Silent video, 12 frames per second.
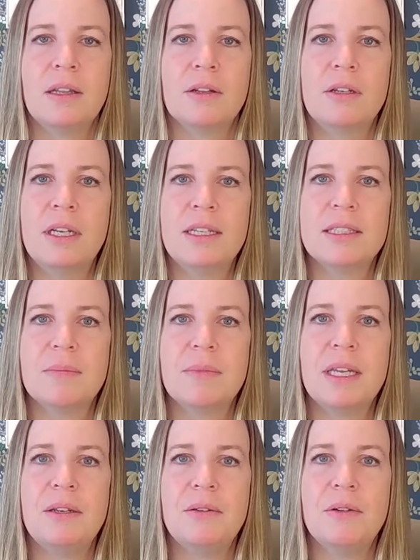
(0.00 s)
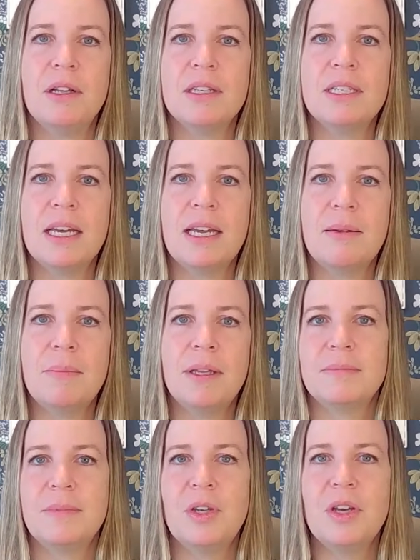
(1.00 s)
learning something new all the time.
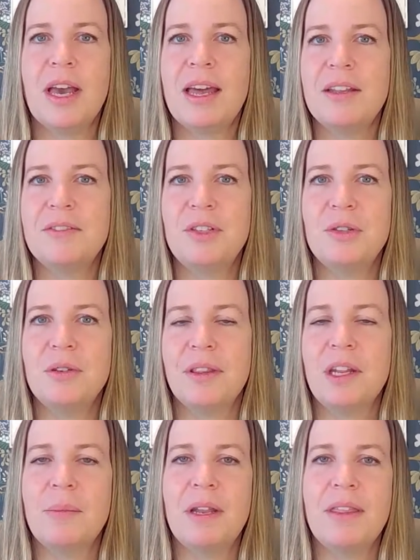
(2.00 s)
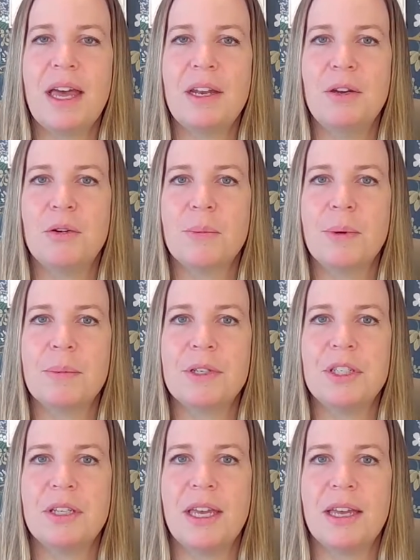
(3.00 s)
You can kind of do a little bit of that in corporate,
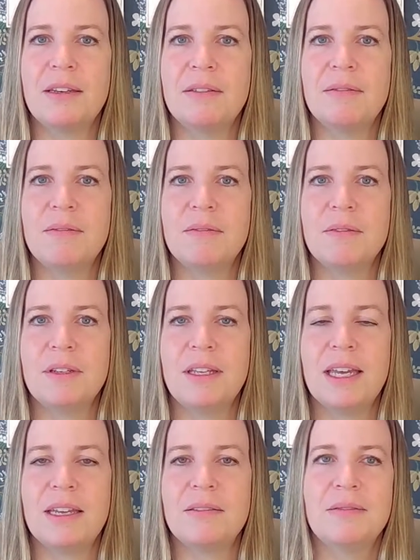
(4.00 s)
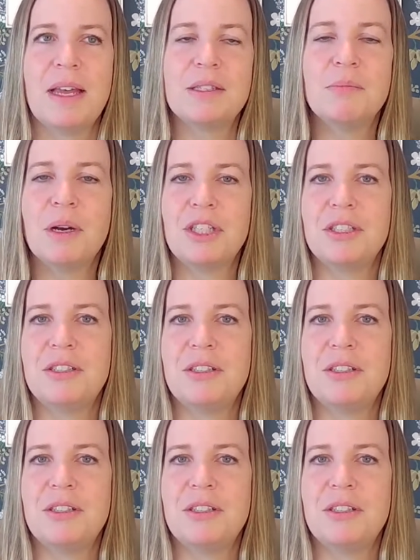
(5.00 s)
but you can't get as much